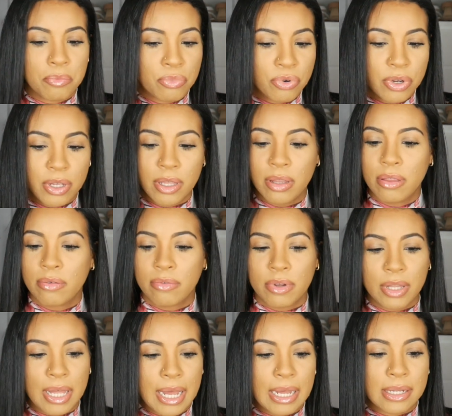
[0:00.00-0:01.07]
breathe,
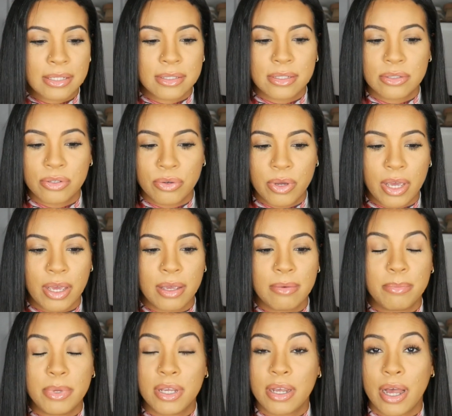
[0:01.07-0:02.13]
relax, it's okay.
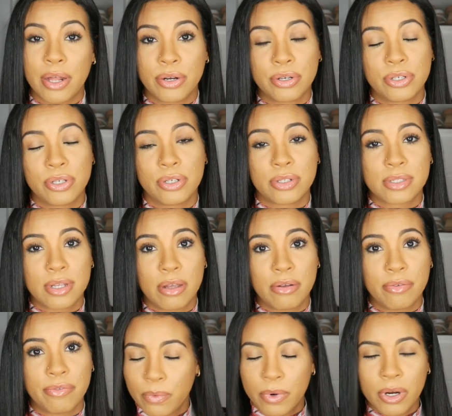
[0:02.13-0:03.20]
Be kinder to
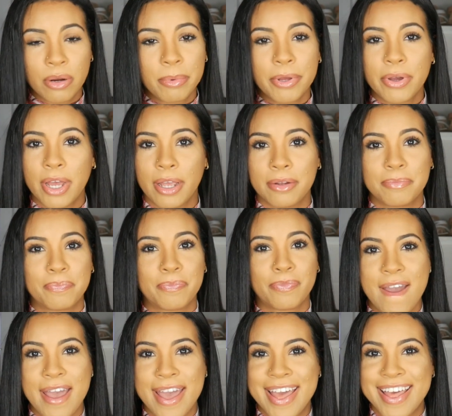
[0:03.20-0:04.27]
yourself. We're gonna be okay.
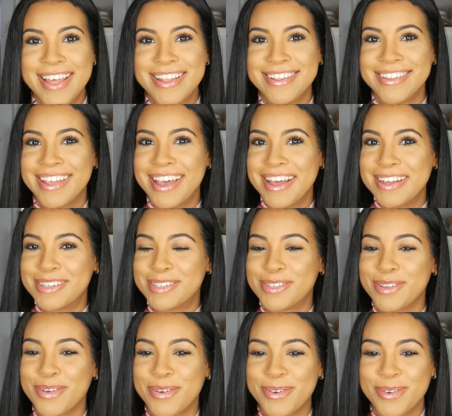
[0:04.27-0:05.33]
And yeah,
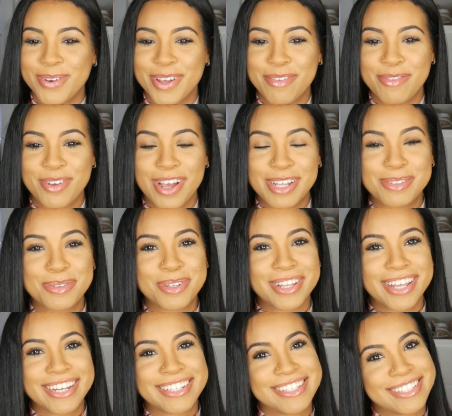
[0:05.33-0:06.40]
so if you guys would
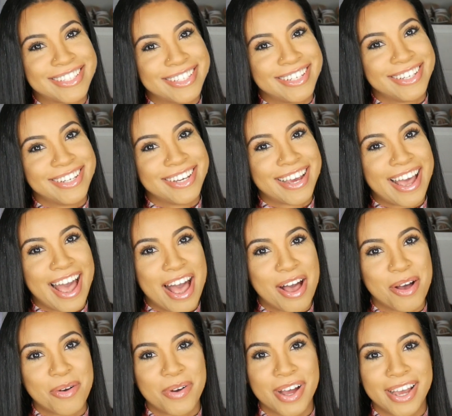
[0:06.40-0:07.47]
like to see
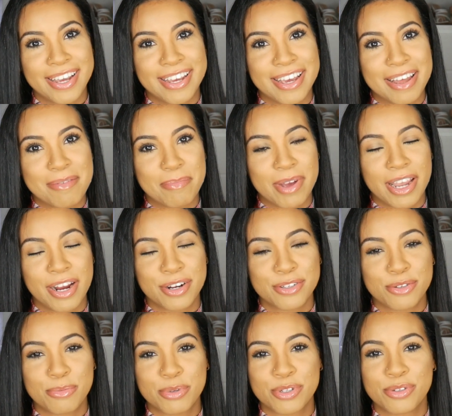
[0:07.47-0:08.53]
how I get my hair
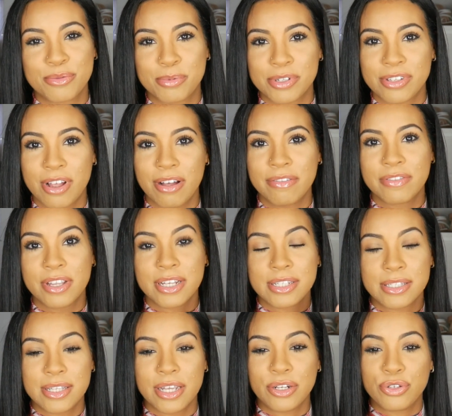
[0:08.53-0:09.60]
super, super soft,
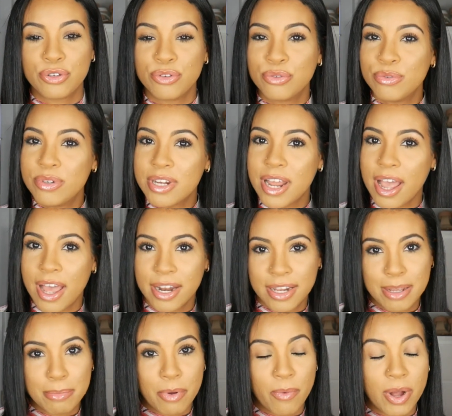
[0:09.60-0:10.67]
stay tuned and
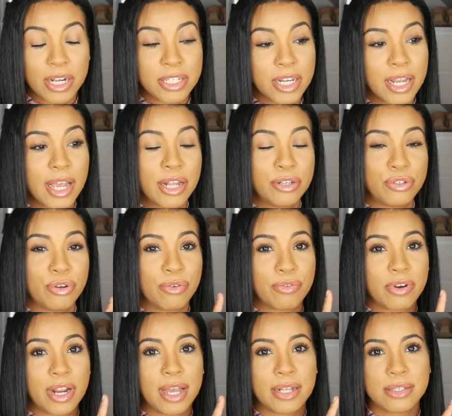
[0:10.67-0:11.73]
keep on watching. And
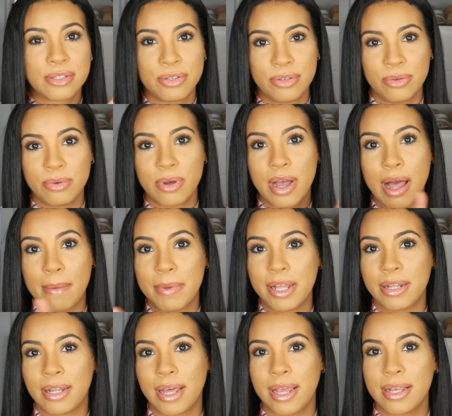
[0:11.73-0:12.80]
don't forget to
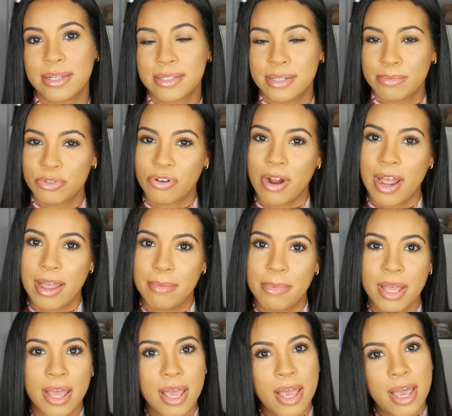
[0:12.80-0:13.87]
comment, like,
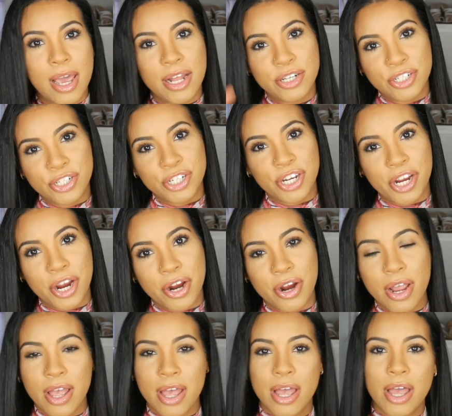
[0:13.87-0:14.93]
subscribe, and share,
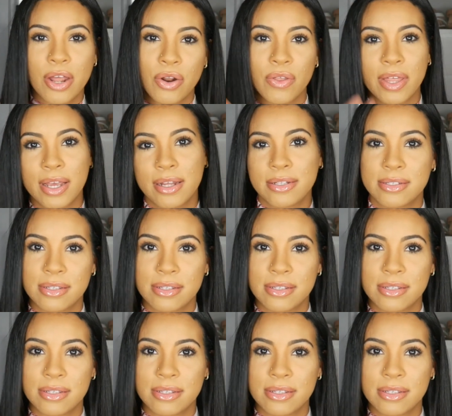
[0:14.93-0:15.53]
and all that good